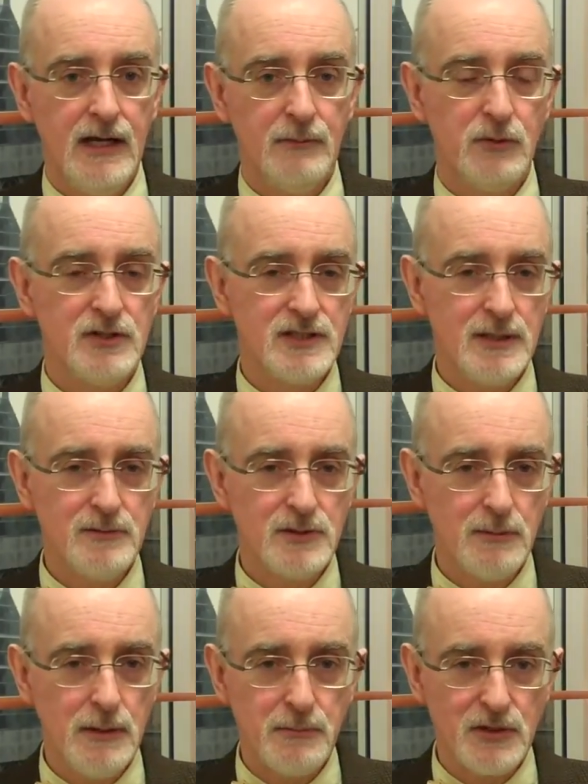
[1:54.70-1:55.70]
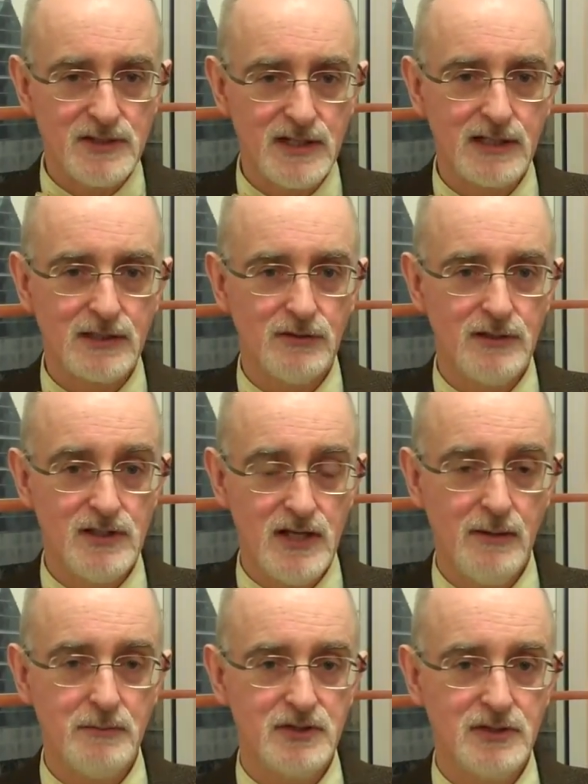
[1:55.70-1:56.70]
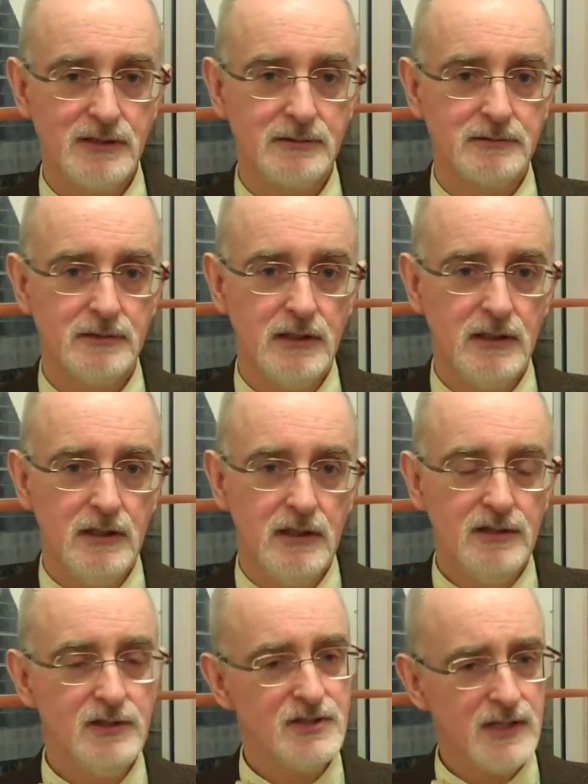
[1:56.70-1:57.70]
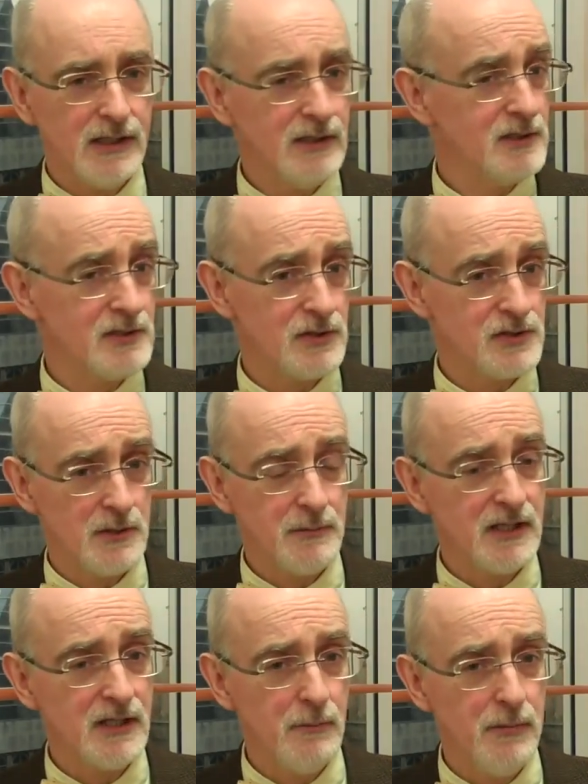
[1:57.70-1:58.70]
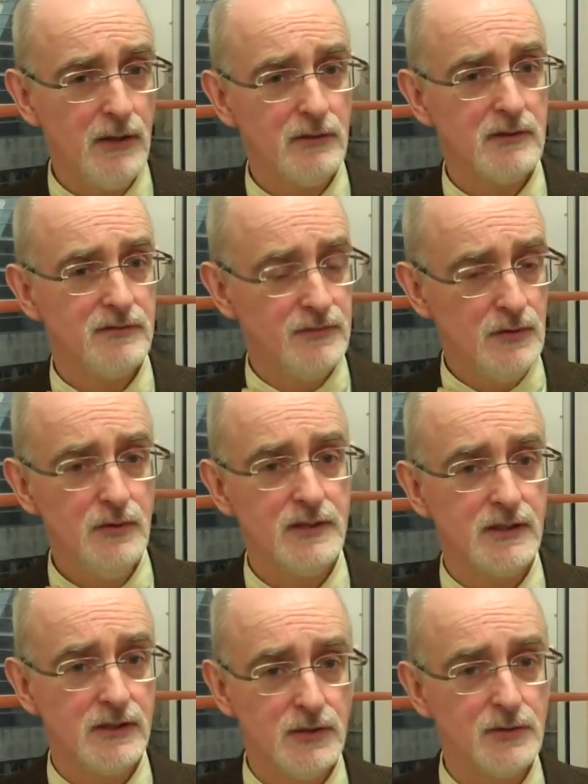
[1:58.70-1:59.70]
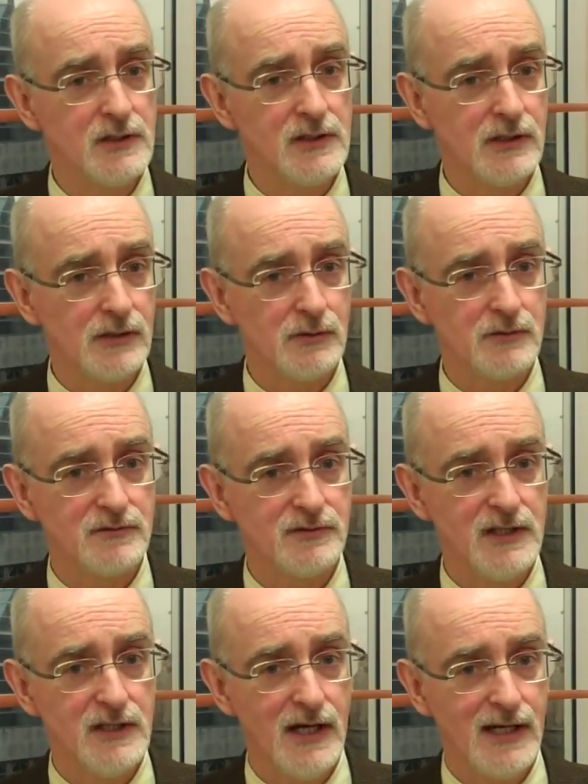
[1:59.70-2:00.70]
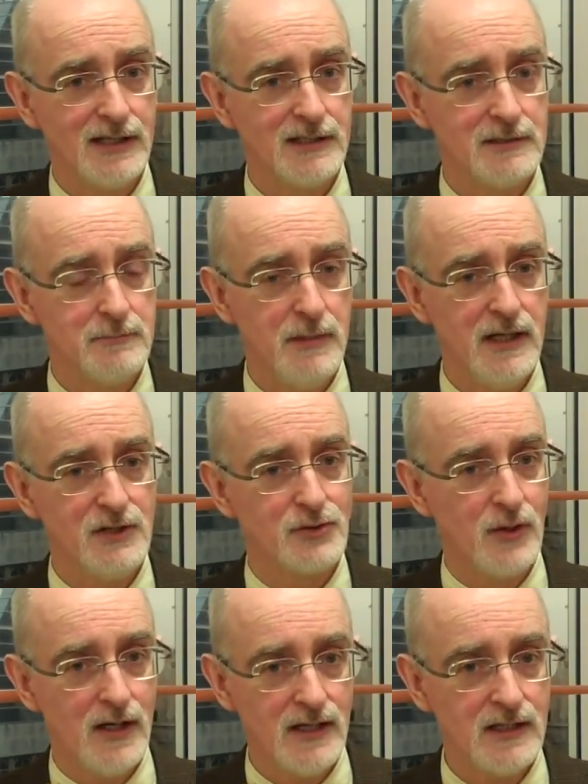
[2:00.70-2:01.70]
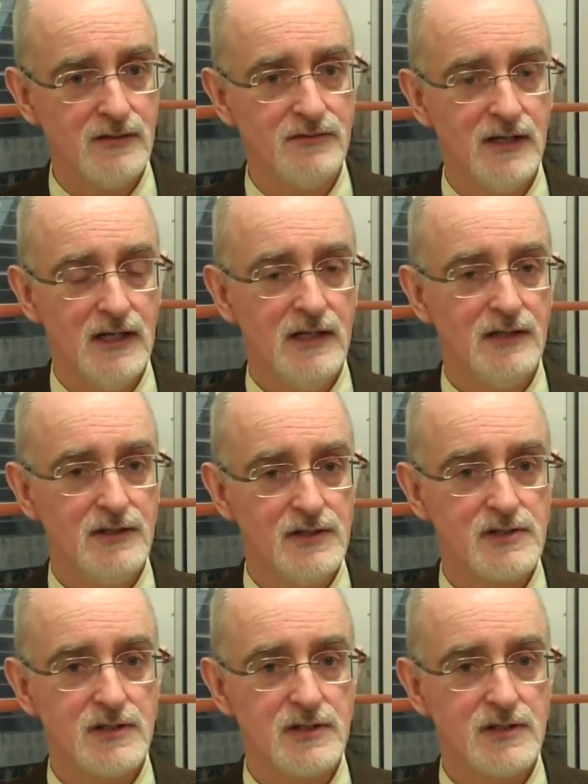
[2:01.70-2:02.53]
which seems to be particularly damaging. The second is there's something about the food included in a gluten-free diet that may drive this